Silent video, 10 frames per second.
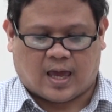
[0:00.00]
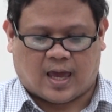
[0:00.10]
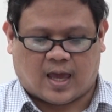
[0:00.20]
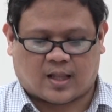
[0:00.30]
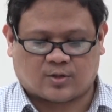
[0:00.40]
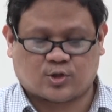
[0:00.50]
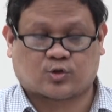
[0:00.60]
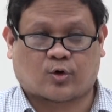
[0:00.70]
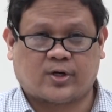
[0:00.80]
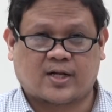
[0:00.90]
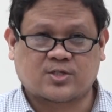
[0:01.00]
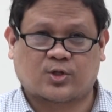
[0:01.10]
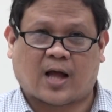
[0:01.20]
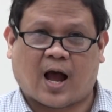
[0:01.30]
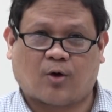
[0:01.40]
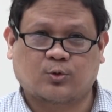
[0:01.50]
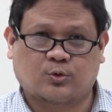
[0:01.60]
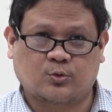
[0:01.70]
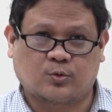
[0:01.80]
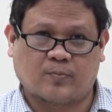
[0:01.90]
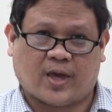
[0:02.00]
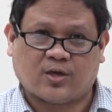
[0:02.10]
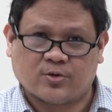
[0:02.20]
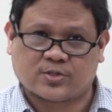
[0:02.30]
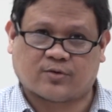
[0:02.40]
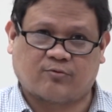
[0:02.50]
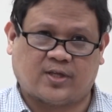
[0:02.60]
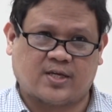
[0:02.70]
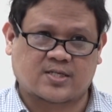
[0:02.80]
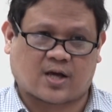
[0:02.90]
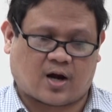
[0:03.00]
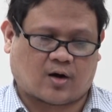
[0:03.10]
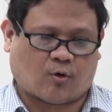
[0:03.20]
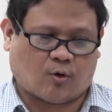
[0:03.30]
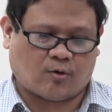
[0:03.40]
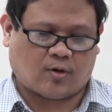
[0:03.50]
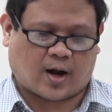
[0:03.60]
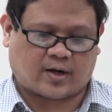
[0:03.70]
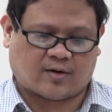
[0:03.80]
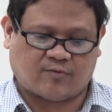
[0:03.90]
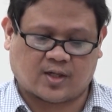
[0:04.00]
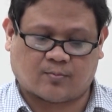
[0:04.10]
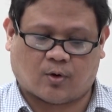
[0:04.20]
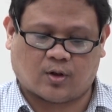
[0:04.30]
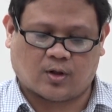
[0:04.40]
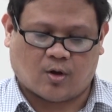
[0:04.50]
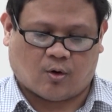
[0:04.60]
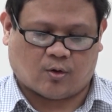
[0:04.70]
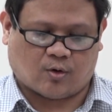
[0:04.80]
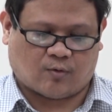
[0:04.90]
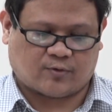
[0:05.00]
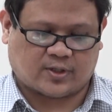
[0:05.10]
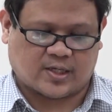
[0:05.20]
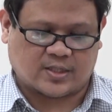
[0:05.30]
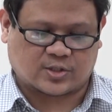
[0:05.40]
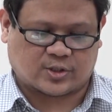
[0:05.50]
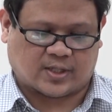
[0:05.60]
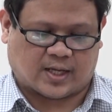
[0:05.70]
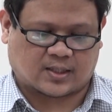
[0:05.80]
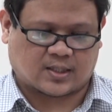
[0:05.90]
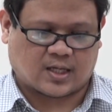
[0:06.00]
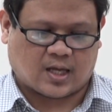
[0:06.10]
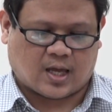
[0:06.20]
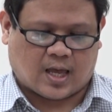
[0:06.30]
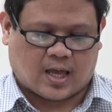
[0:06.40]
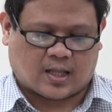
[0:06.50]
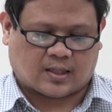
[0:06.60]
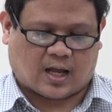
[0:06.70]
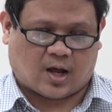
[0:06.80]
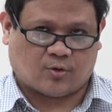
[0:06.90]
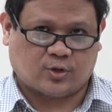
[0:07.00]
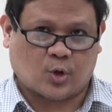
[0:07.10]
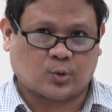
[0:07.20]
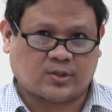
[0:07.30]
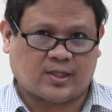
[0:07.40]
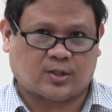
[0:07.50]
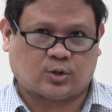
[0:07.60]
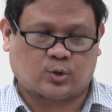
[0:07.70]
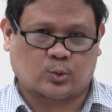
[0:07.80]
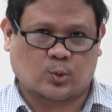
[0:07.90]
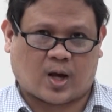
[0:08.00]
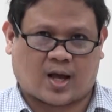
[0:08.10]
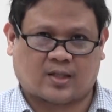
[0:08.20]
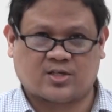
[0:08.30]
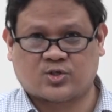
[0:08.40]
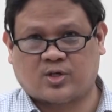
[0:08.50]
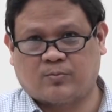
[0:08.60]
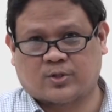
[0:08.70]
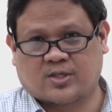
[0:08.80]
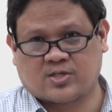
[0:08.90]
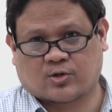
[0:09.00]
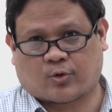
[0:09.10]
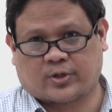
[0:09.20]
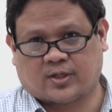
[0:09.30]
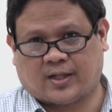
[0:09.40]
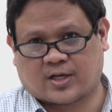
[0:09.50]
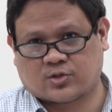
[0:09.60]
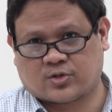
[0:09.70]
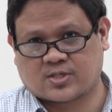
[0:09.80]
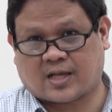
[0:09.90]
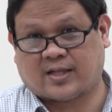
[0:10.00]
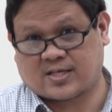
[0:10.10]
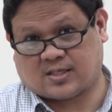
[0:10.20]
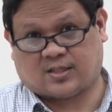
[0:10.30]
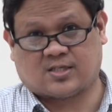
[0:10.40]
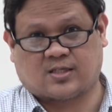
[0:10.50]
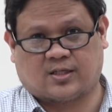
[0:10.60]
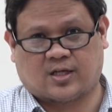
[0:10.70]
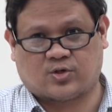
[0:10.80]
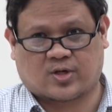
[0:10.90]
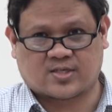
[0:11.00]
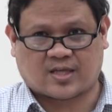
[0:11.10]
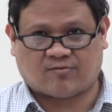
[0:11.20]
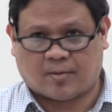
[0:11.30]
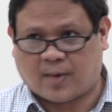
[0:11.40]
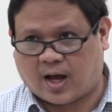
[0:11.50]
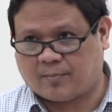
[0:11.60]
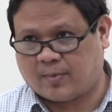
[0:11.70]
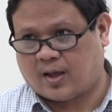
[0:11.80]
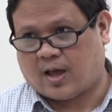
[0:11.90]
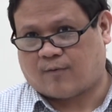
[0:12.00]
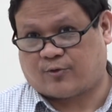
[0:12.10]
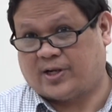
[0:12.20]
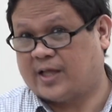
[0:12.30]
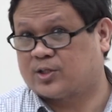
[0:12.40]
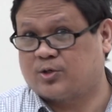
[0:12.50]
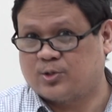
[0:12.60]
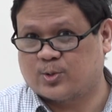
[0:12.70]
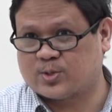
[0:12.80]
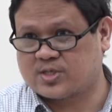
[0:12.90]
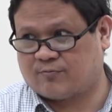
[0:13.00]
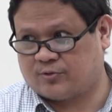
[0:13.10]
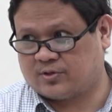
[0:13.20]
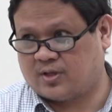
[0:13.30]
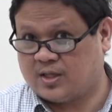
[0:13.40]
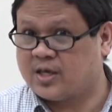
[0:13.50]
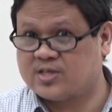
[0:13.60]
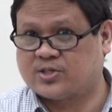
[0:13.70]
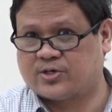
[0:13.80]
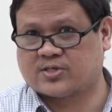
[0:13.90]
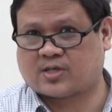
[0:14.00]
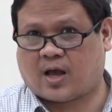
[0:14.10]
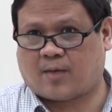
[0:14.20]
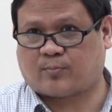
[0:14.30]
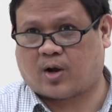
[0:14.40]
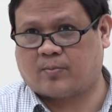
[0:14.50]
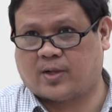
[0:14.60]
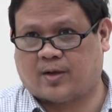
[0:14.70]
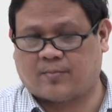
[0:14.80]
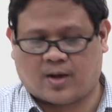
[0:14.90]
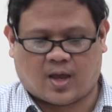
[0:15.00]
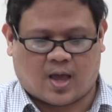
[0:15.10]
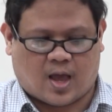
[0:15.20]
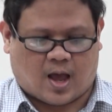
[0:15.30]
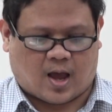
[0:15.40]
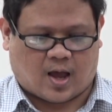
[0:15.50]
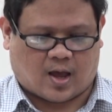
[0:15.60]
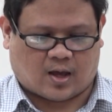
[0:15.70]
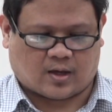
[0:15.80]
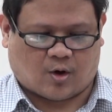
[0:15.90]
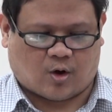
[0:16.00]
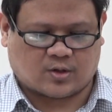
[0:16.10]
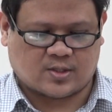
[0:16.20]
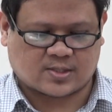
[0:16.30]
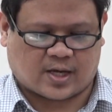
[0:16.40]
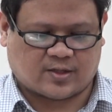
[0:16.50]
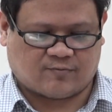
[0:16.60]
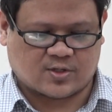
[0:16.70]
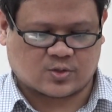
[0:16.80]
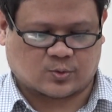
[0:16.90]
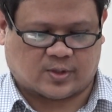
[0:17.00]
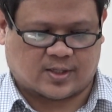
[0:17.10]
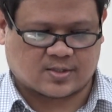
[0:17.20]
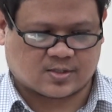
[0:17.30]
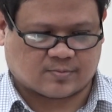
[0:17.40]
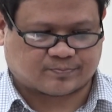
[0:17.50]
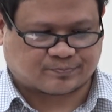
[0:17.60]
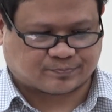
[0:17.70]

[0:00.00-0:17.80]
And tutorials on how to make use of these are available all over the internet. Now, you don't need to distribute these recorded lectures unless it is needed. You can save them up for later use if in case there's a problem on the side of the students.